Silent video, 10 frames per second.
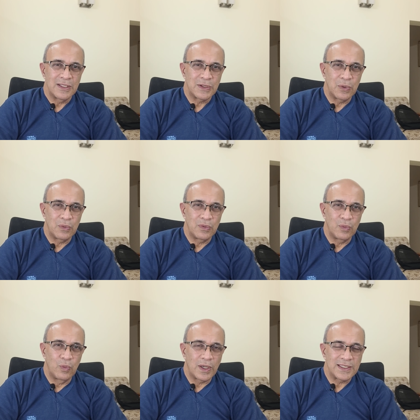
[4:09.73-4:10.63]
So
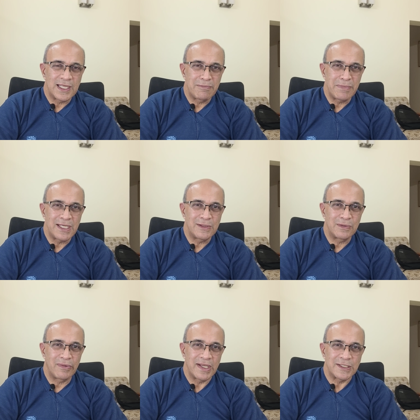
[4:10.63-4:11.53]
what does that mean to
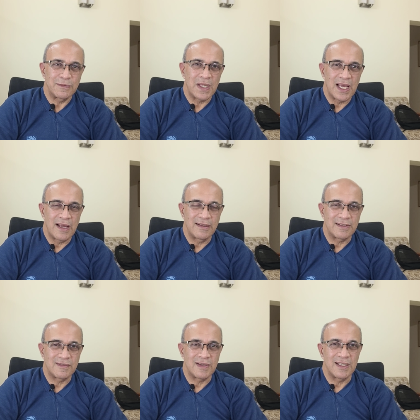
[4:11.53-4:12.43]
the rest of the AI
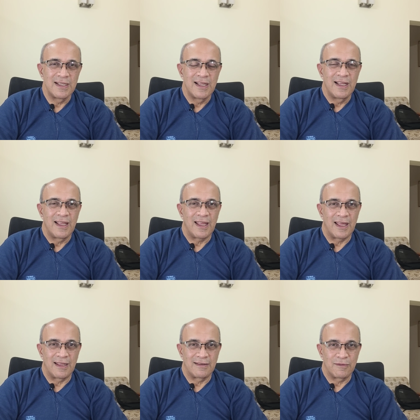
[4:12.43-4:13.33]
industry?
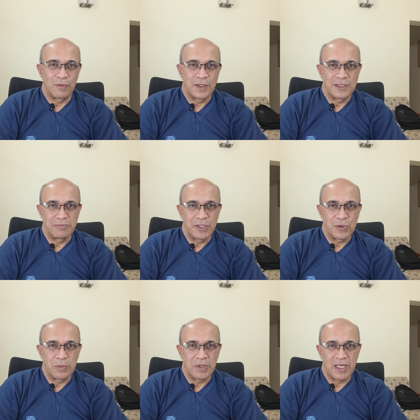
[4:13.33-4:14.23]
And what does it mean
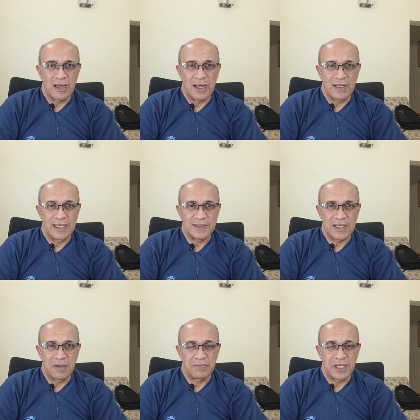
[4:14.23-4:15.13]
to OpenAI as a
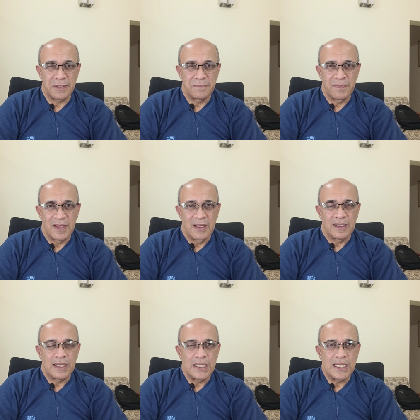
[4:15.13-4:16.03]
company?
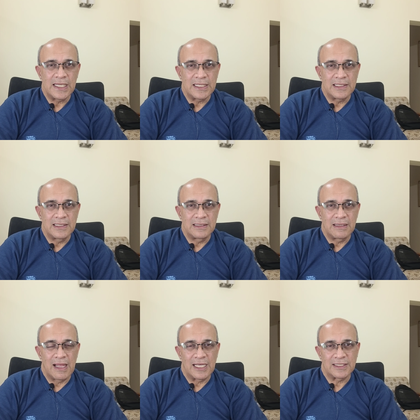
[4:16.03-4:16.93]
Clearly,
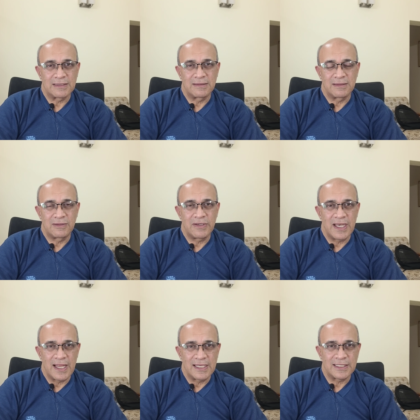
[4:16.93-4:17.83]
the last 3
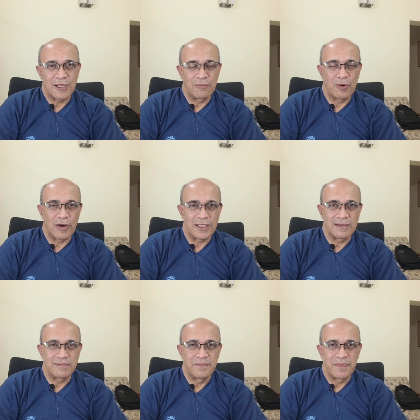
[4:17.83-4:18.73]
days have brought
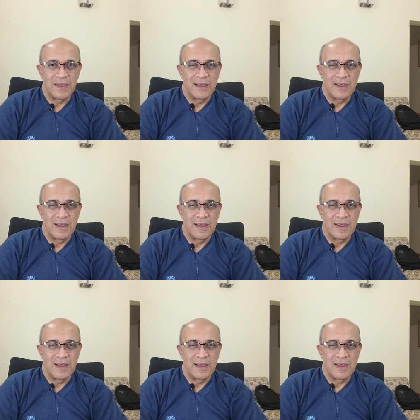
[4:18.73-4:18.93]
in